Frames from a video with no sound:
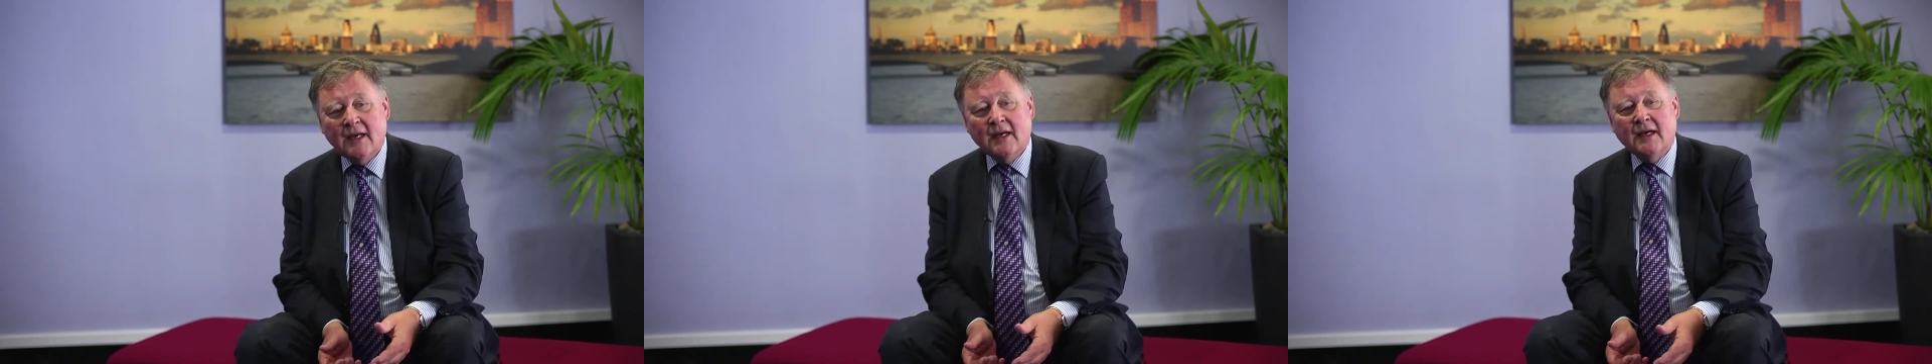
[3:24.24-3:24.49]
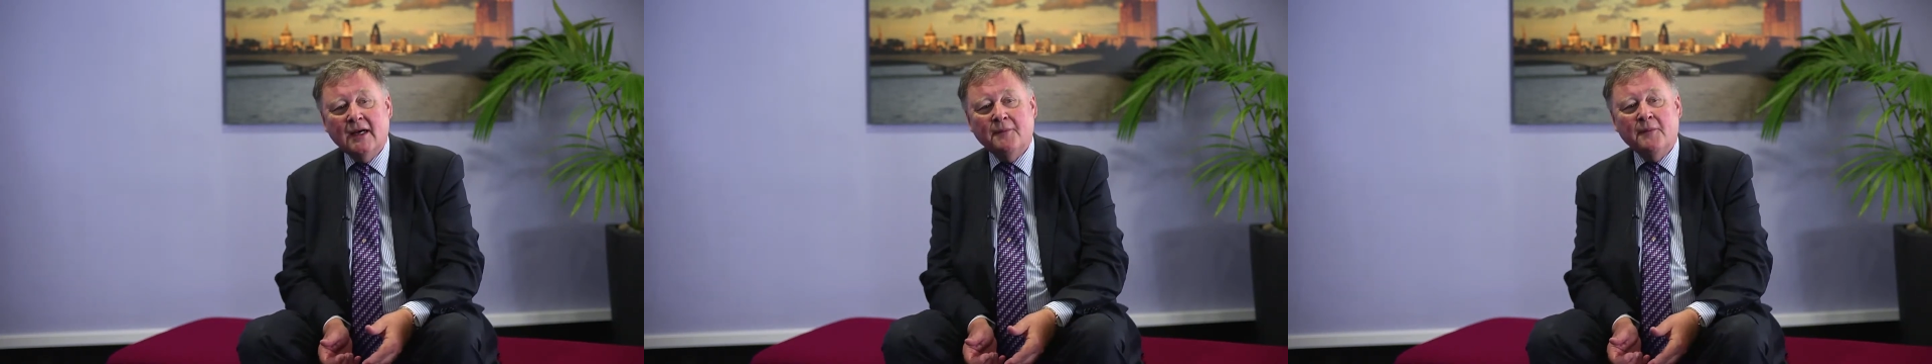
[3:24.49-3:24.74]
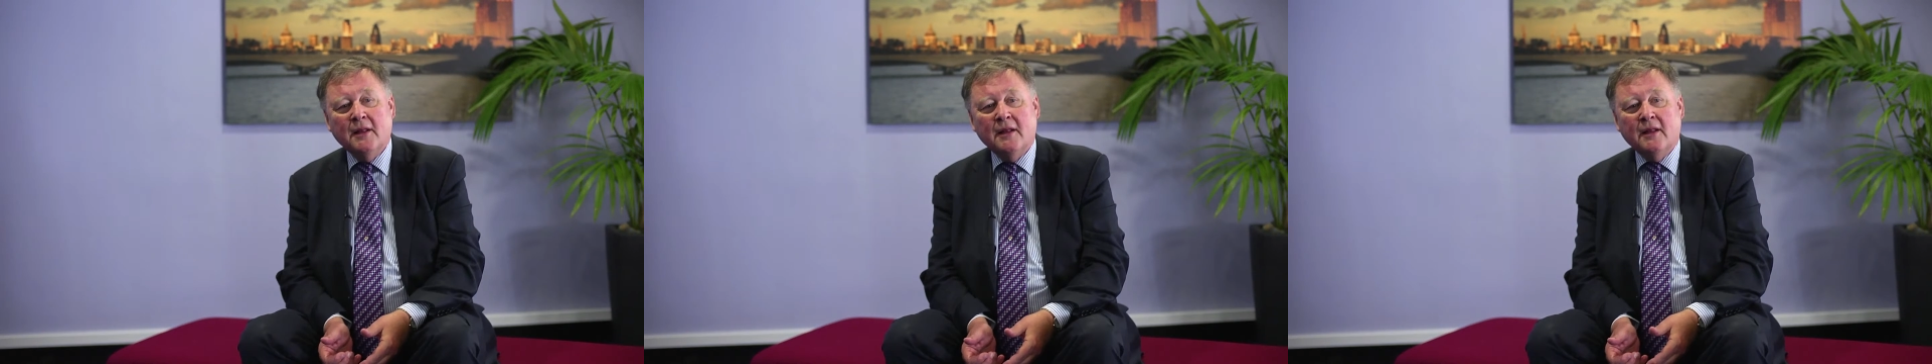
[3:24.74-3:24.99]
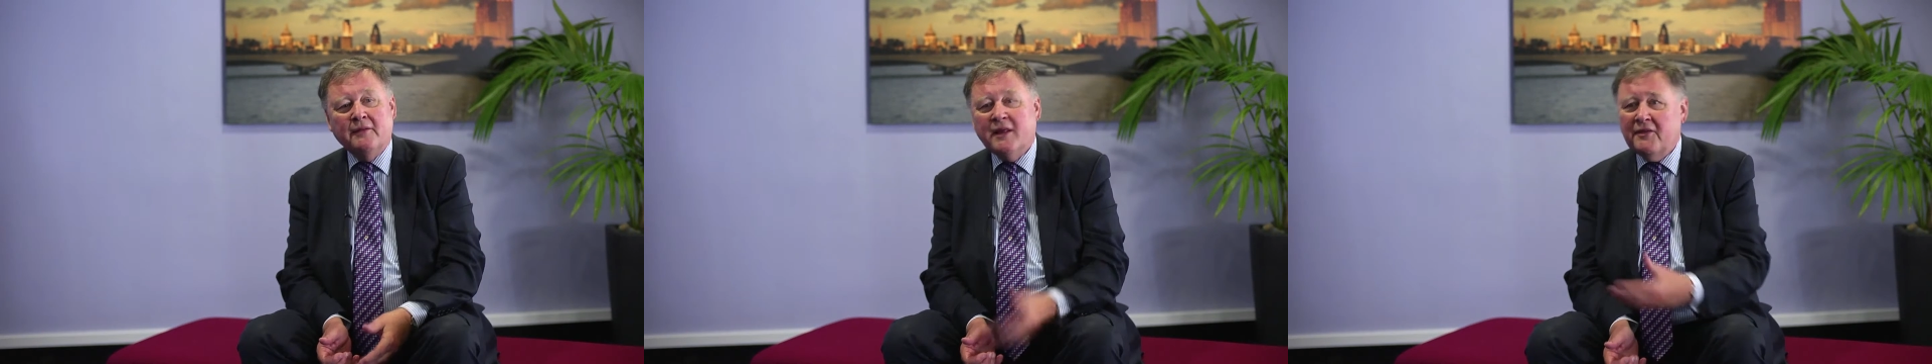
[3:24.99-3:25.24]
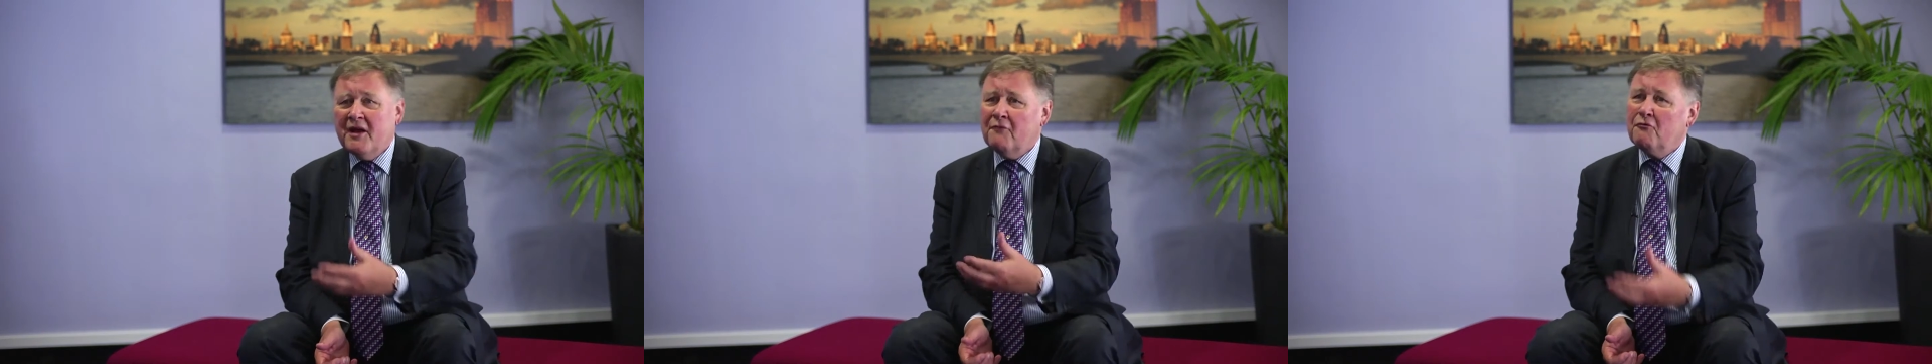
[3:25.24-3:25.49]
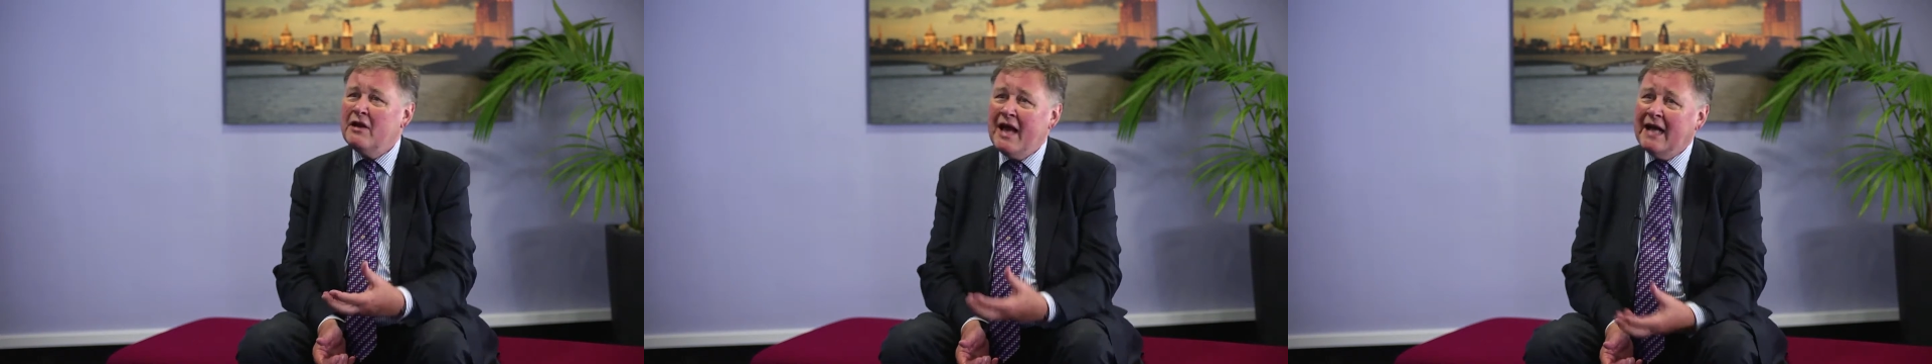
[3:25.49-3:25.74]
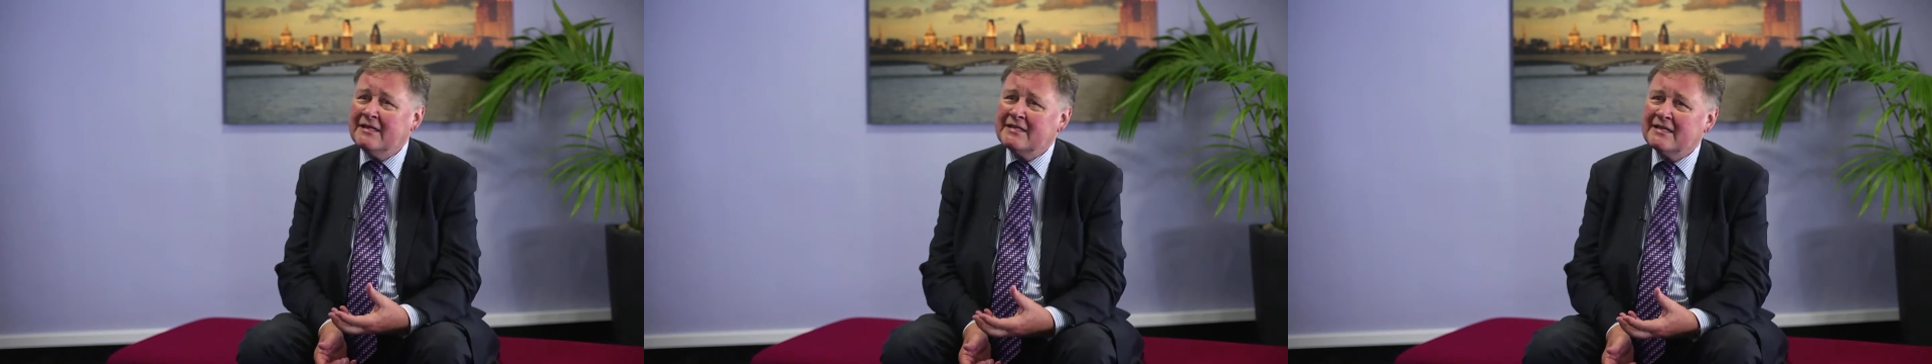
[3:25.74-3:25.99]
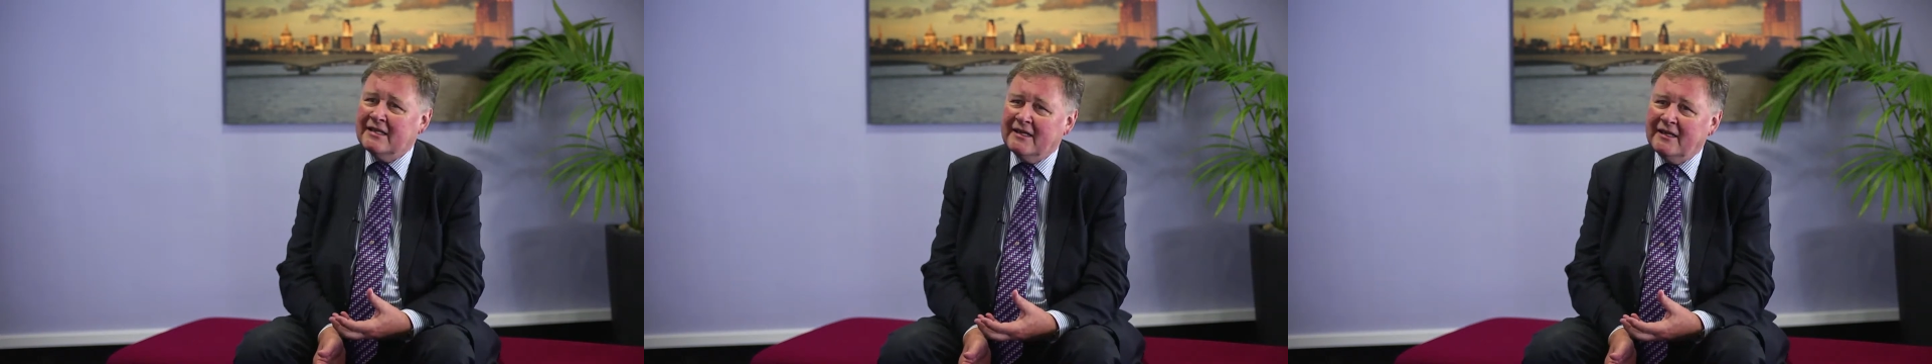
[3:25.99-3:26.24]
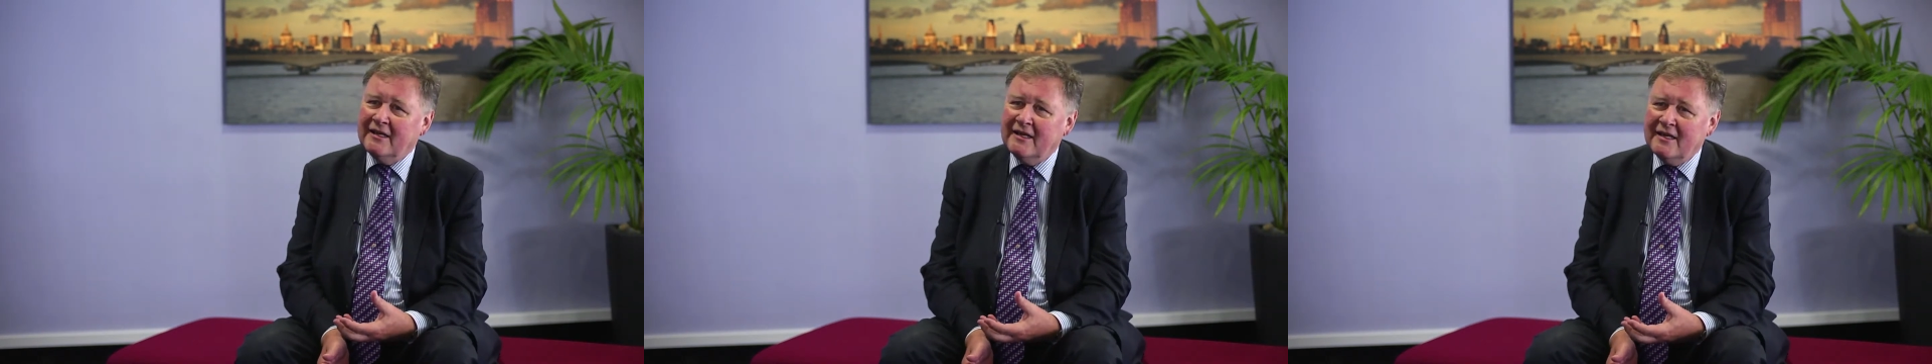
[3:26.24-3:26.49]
Now, that reality